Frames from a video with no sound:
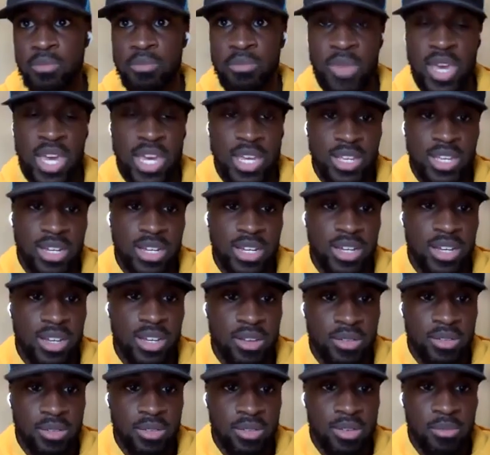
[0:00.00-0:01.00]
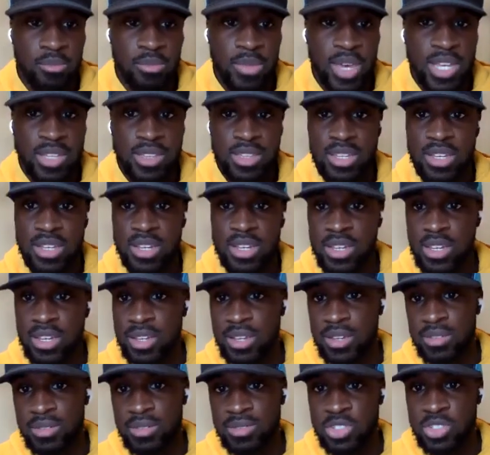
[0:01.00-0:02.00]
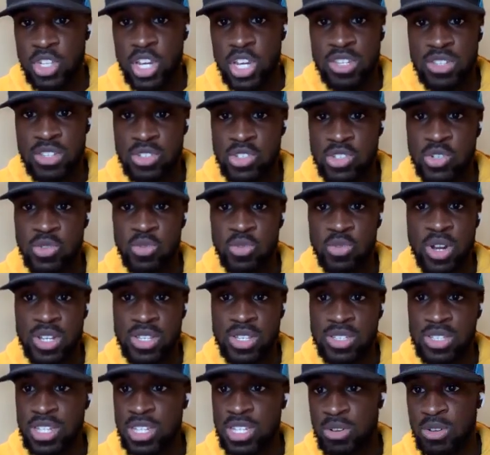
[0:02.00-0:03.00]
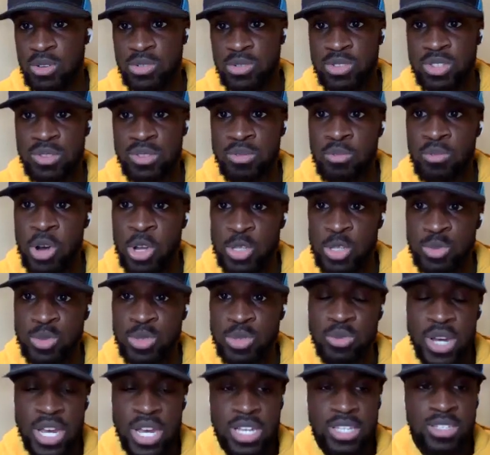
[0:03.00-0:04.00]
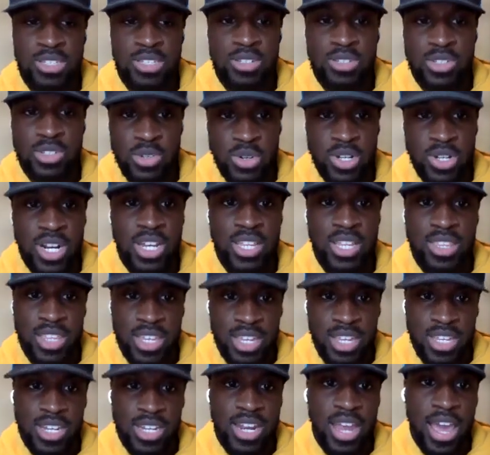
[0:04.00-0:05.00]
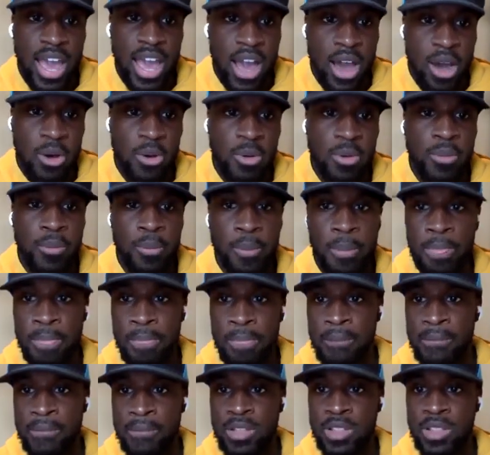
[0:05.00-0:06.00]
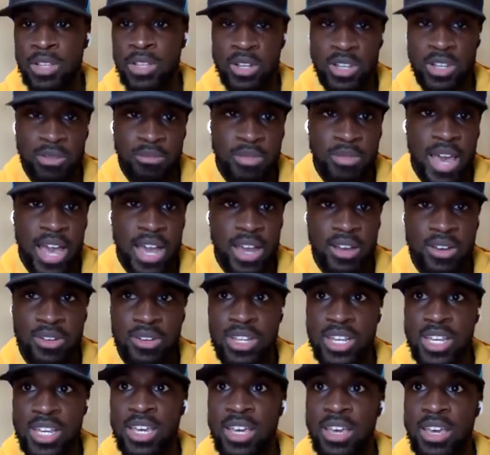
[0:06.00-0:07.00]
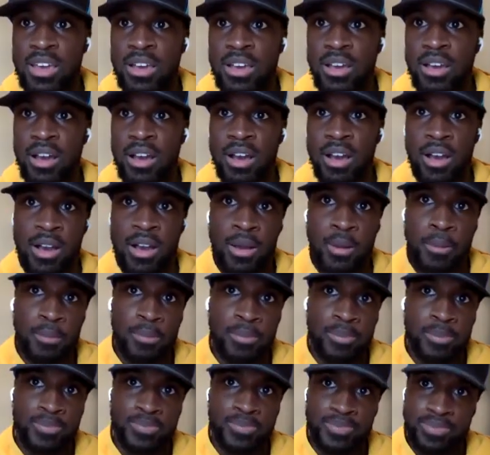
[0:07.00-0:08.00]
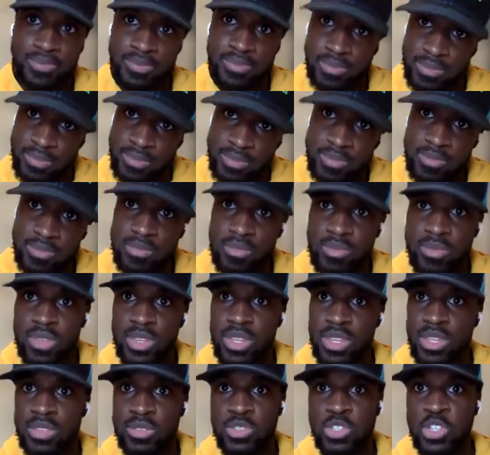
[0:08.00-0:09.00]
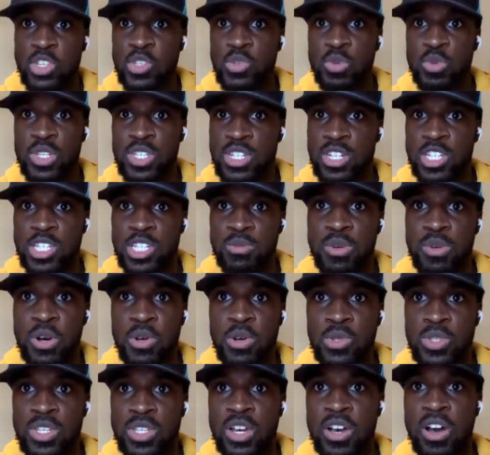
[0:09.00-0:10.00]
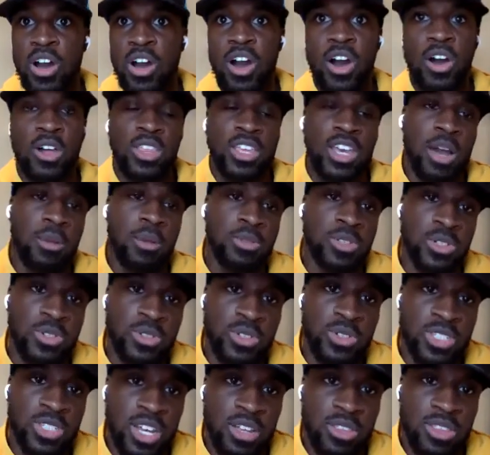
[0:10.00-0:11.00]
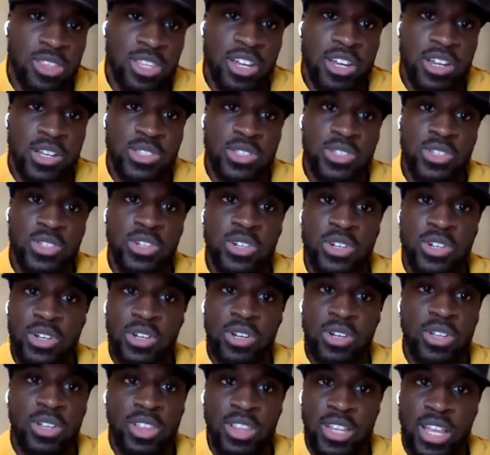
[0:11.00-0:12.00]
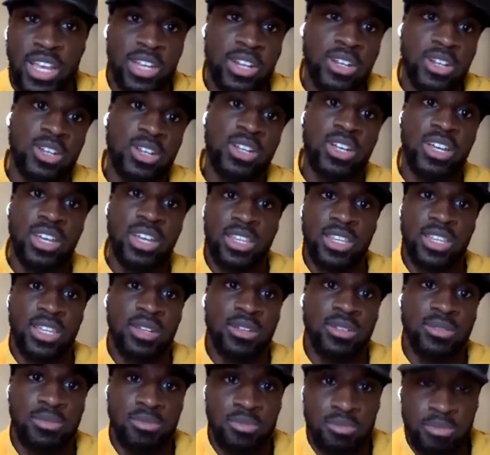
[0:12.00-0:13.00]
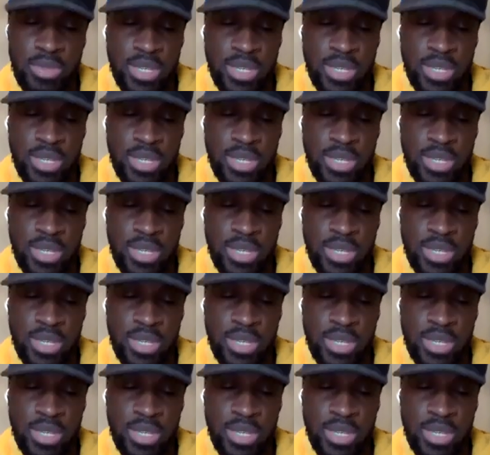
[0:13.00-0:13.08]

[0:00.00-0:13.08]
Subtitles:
make the change that you want to see. There's multiple ways to do it. And I think now looking back on it, um, just wasn't exposed to all the opportunities out there until later, and then